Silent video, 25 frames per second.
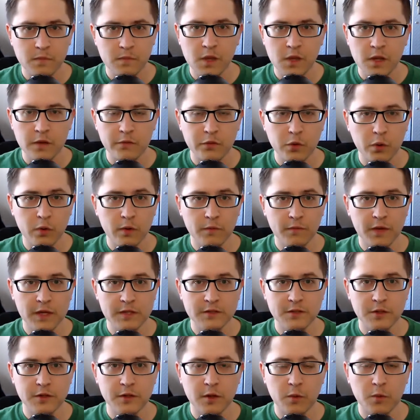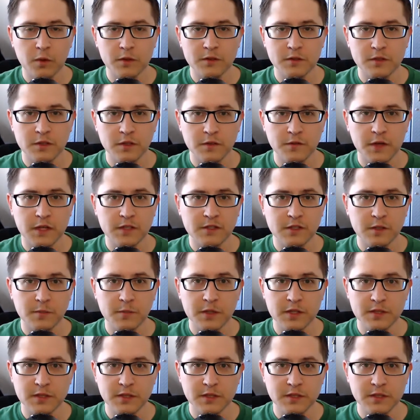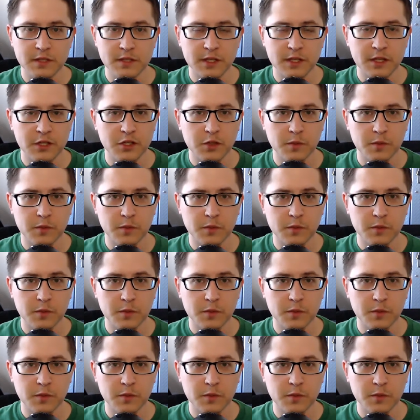If you're an investor that wants to invest in a business and get